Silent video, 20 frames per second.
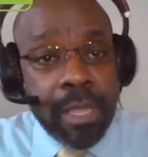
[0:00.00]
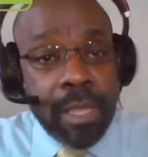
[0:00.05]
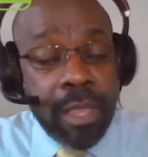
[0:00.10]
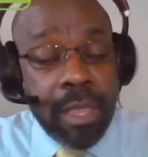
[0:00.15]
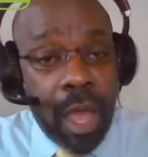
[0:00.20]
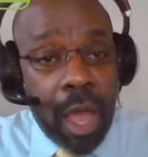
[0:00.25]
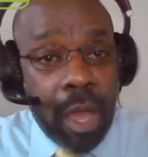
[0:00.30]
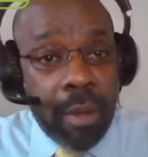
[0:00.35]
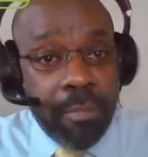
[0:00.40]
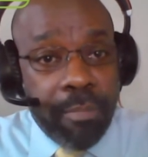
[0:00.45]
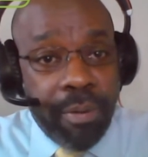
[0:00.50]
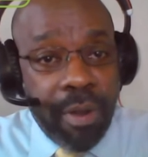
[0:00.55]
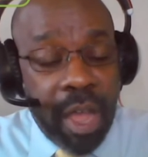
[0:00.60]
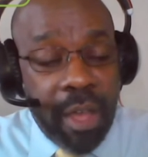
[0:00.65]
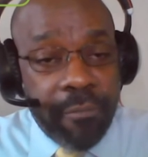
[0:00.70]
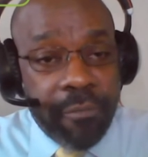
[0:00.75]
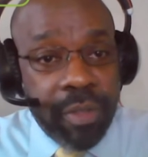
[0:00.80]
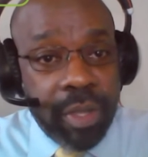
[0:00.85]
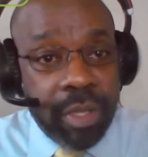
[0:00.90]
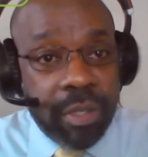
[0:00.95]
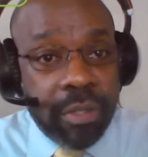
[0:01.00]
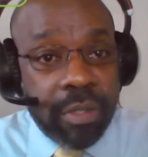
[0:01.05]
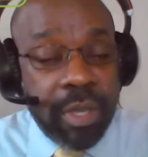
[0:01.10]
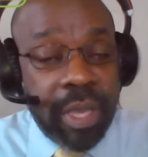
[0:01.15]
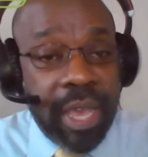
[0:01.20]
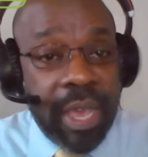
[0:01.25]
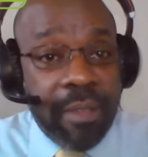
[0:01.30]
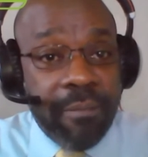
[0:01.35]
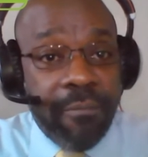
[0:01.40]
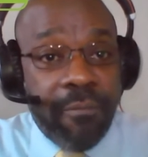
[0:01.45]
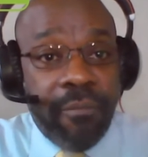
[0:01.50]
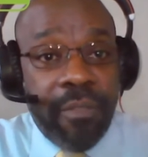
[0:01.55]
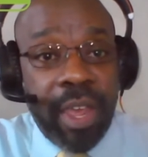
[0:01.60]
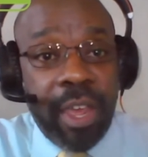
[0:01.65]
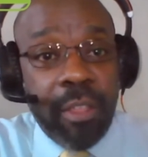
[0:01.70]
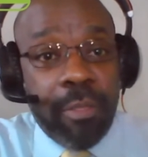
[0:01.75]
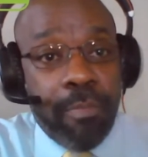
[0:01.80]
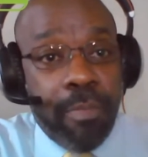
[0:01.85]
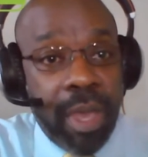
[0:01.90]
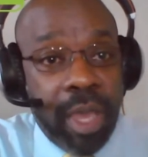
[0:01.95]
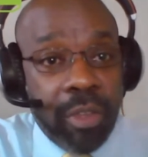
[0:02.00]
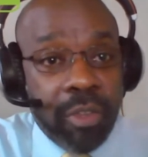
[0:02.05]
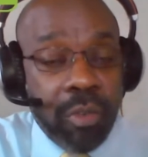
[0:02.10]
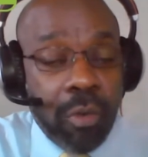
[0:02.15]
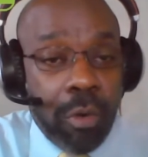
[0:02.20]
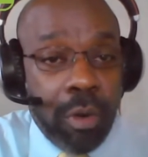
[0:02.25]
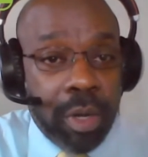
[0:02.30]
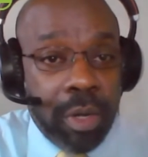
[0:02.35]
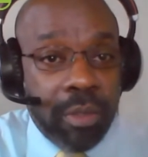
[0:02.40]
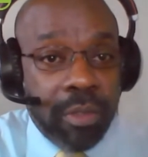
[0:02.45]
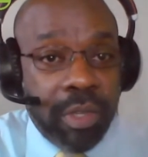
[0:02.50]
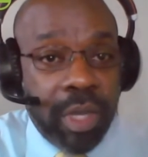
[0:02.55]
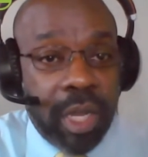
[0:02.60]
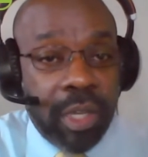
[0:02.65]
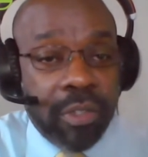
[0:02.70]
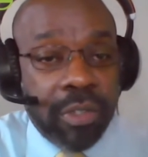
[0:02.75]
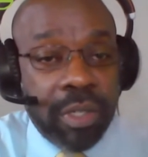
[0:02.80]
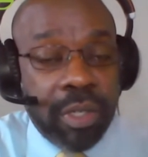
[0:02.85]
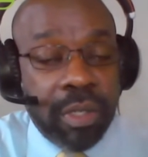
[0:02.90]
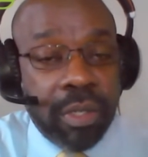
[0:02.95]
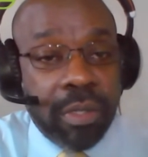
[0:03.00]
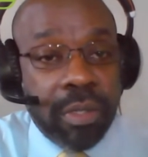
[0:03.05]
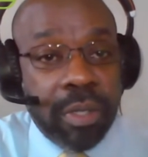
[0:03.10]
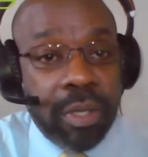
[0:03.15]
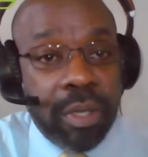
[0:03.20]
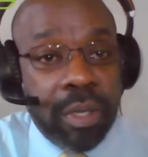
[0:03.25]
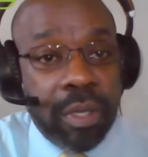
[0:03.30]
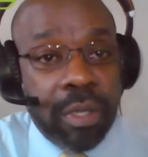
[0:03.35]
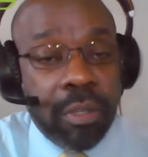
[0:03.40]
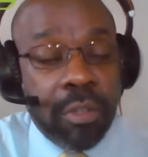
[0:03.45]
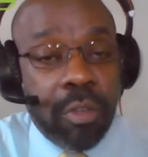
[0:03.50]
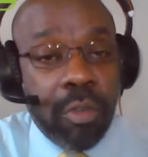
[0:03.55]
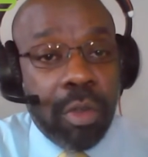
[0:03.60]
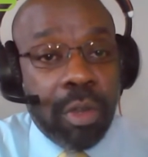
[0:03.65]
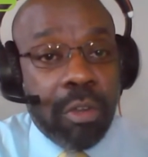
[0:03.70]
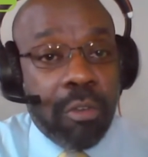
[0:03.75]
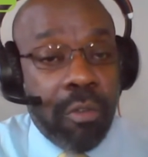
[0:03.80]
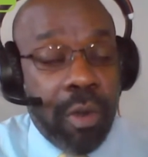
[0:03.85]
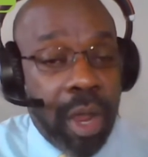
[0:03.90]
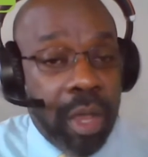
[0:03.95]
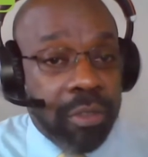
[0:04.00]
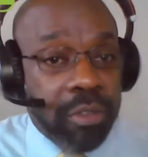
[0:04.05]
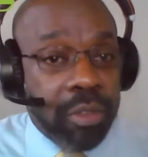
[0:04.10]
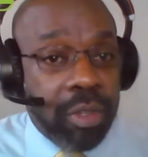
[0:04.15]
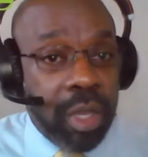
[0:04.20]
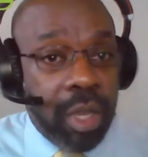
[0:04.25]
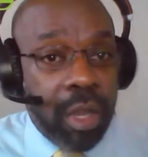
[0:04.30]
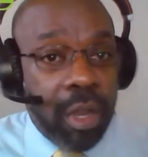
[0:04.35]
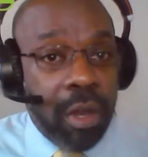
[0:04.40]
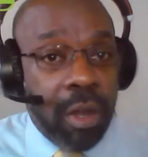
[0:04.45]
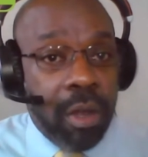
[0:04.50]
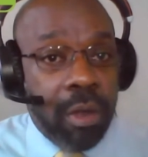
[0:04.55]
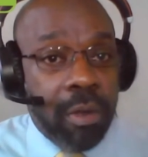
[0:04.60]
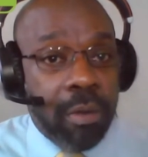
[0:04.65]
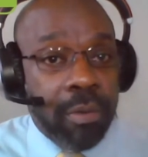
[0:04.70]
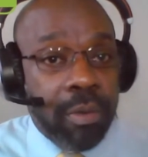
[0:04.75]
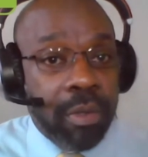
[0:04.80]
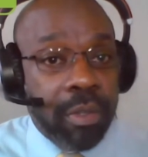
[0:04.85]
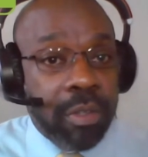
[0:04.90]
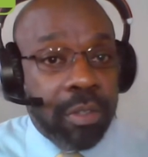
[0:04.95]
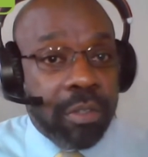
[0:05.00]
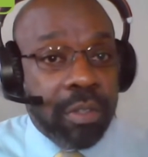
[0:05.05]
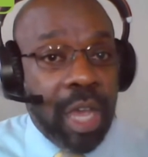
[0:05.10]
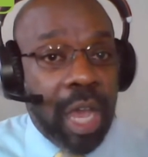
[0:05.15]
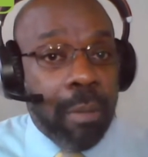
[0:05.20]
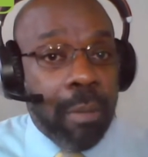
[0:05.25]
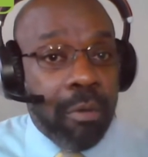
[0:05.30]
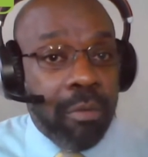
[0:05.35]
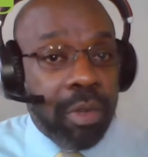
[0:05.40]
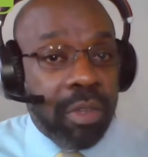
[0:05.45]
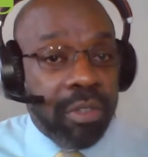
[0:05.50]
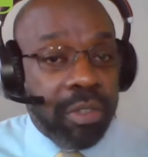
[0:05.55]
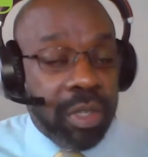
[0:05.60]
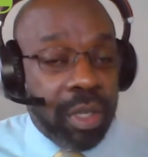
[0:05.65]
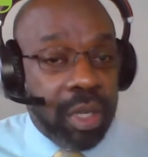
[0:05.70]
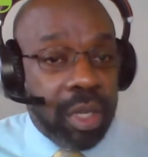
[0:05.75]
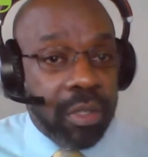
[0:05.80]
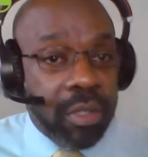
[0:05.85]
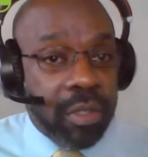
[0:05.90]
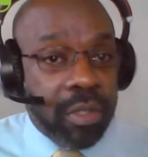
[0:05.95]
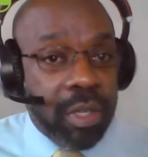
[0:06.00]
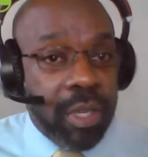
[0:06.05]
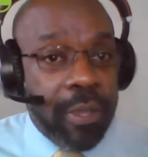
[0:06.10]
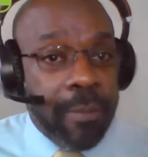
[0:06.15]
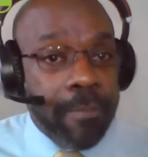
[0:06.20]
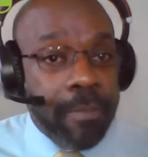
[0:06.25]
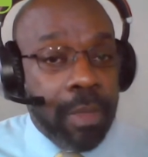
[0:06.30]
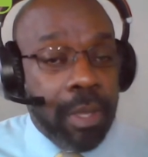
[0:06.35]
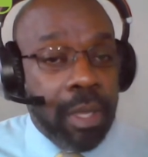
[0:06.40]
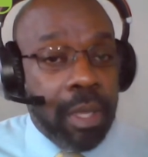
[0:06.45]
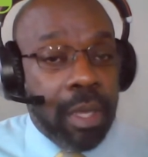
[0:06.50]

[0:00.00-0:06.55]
nonprofits, and faith based organizations to address their cyber resiliency.